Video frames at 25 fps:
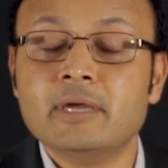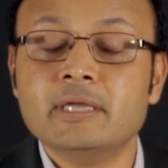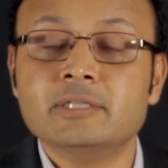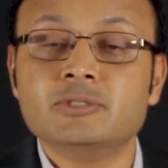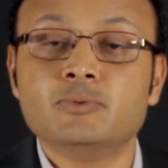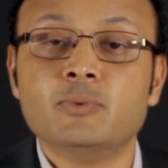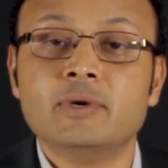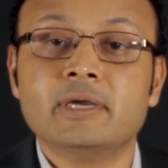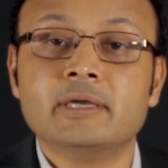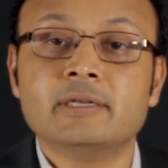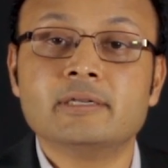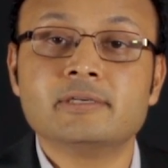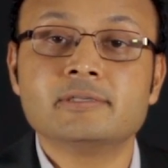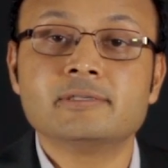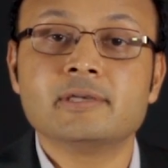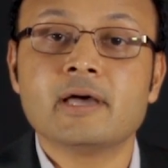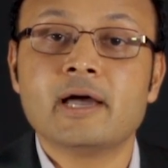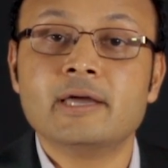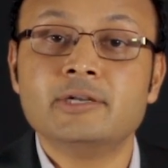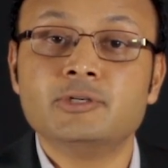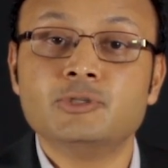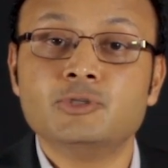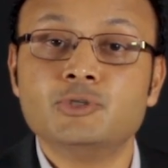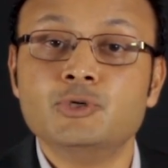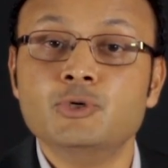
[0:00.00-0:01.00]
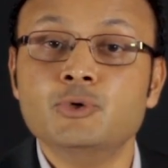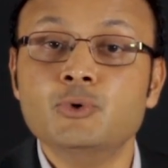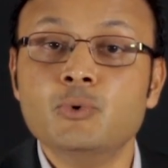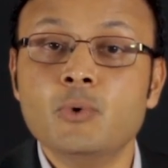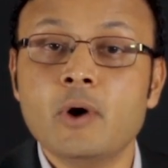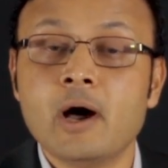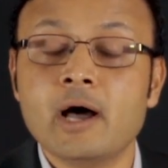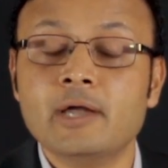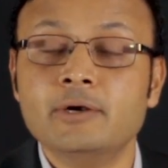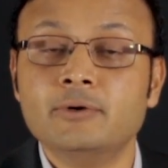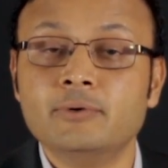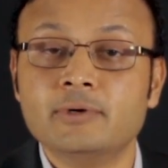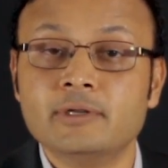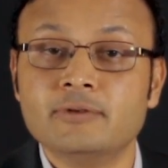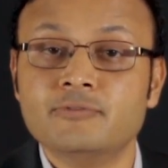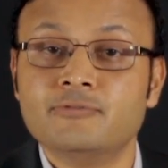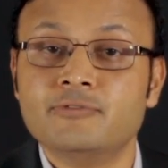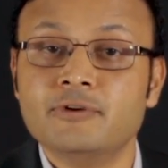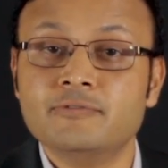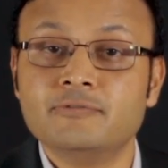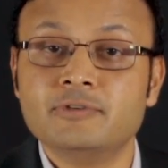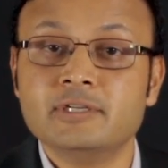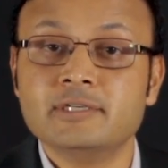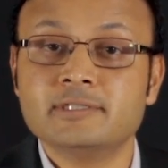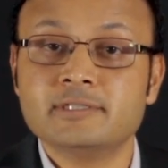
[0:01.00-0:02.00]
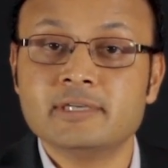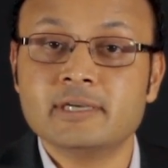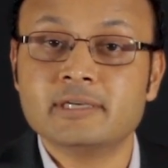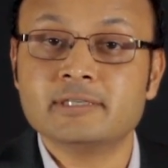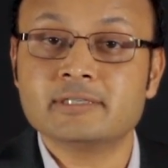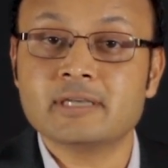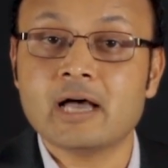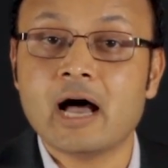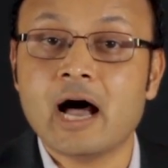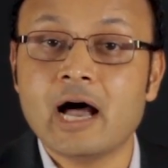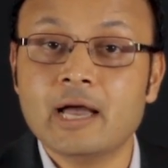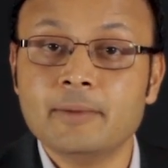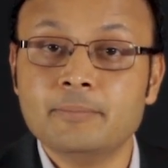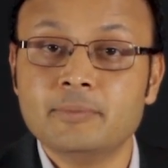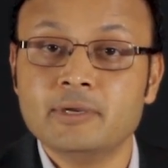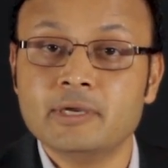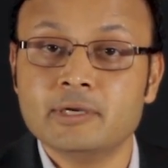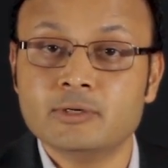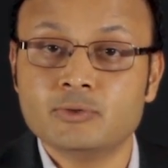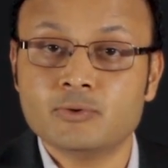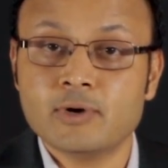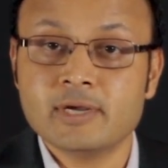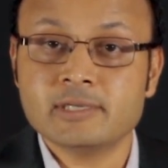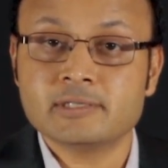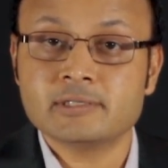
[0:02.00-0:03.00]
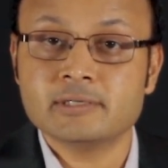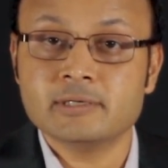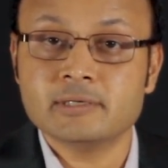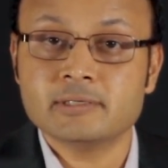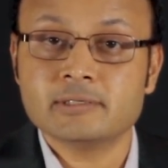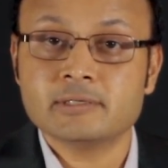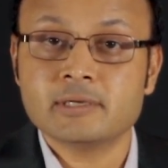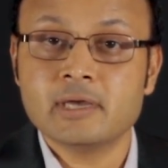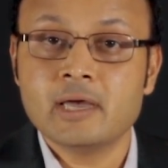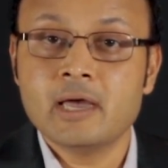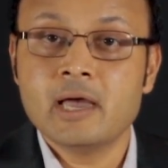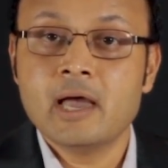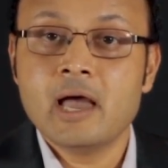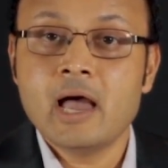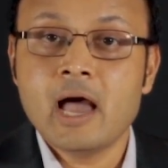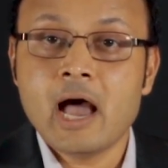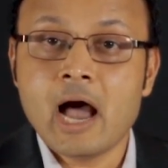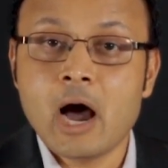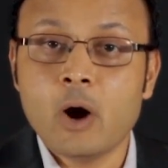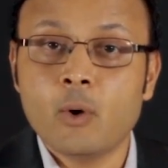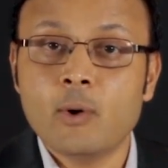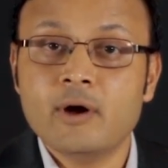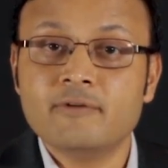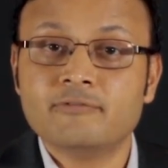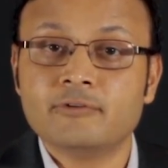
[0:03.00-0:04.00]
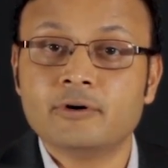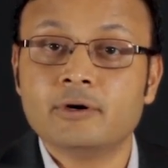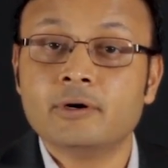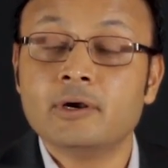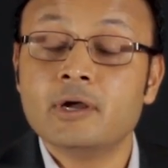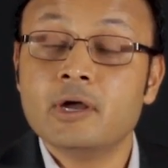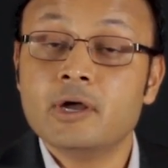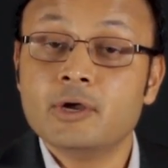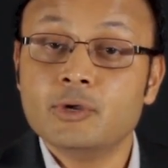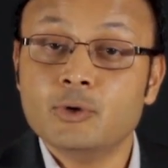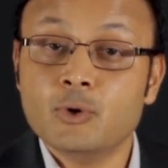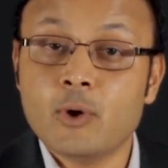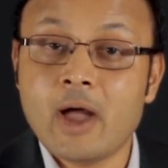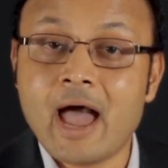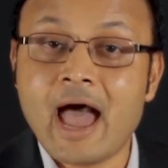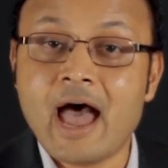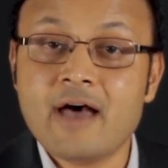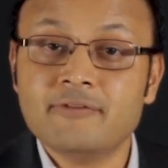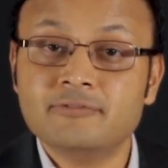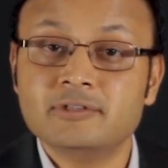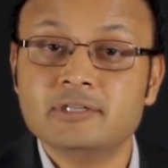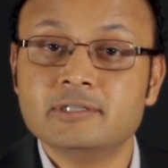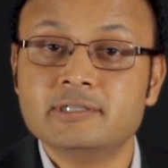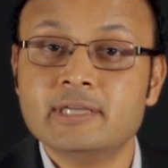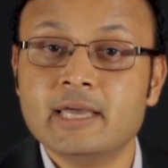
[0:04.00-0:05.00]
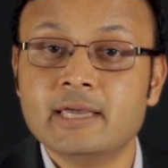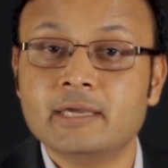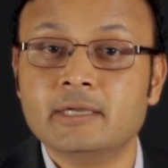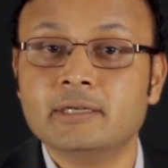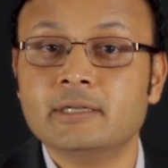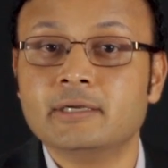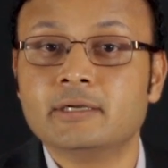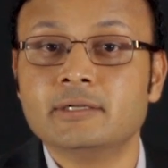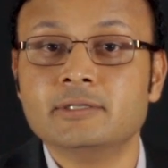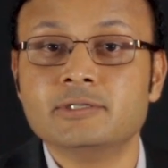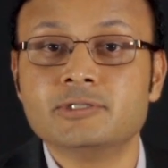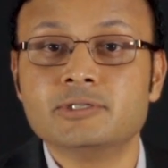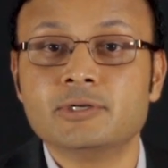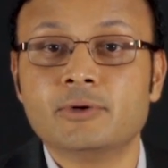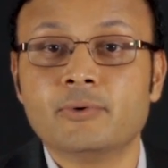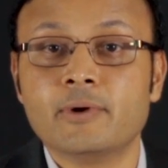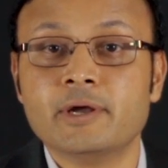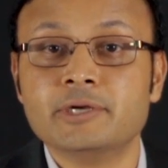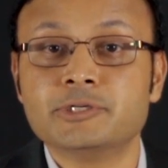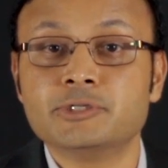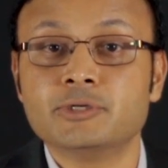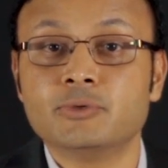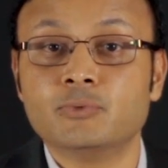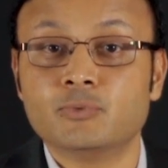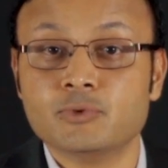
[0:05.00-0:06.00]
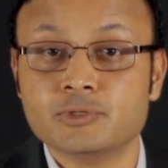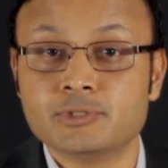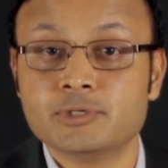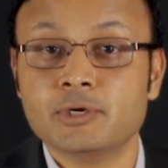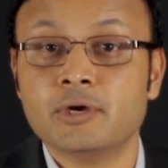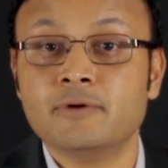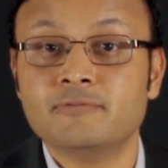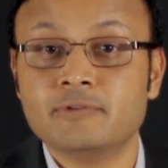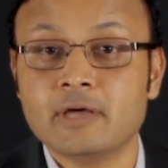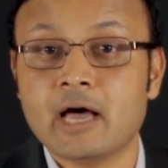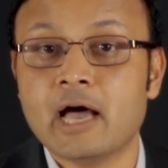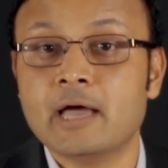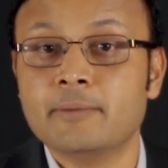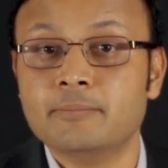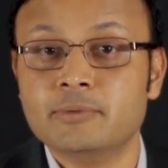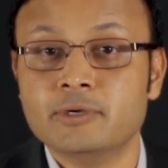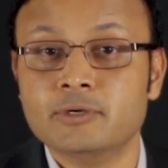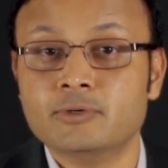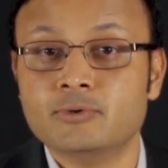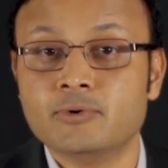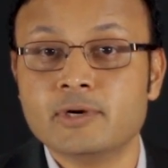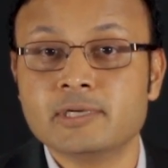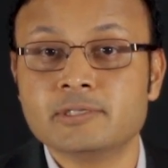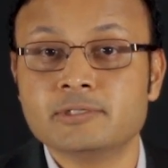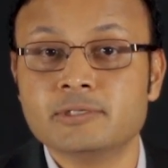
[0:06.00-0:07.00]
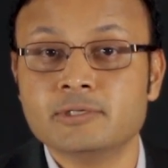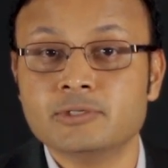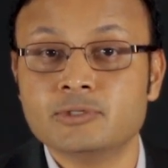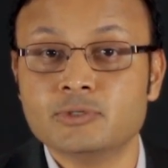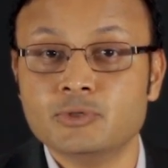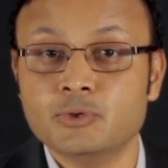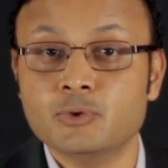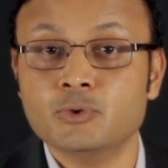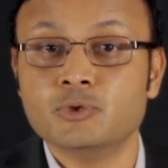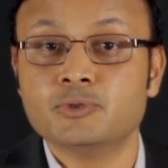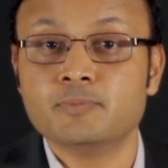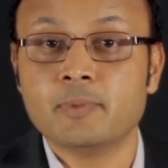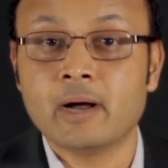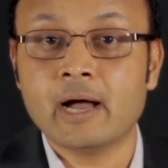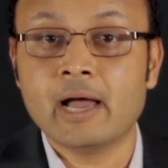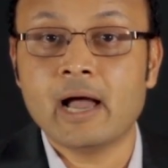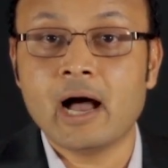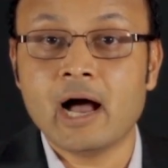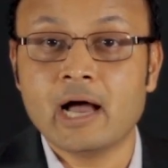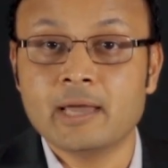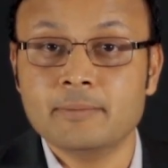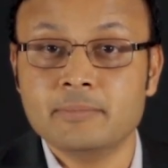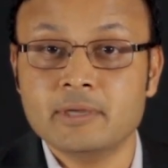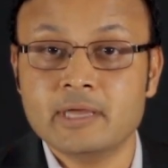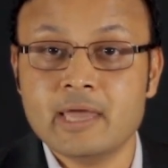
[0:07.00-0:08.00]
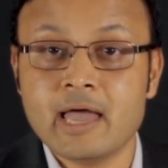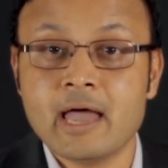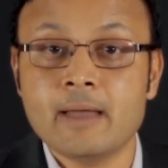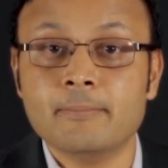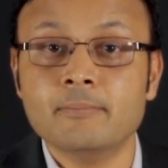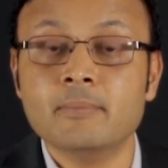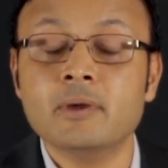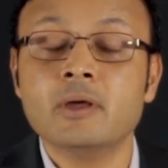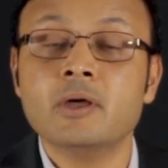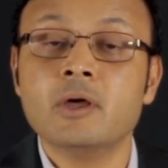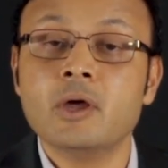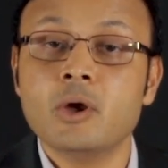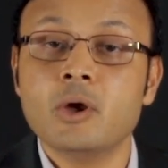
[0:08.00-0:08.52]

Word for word: means we can assign 256 IP addresses. However, you have to take into consideration reserved IP addresses used by IBM